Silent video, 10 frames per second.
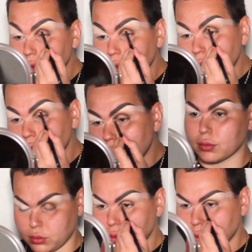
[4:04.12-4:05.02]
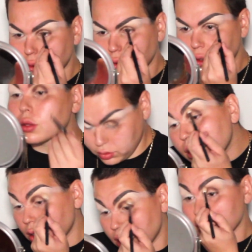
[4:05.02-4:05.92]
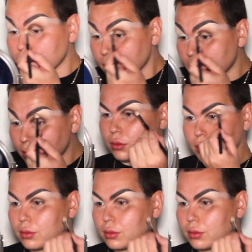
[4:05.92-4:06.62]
quite a few times just to make sure the blending is on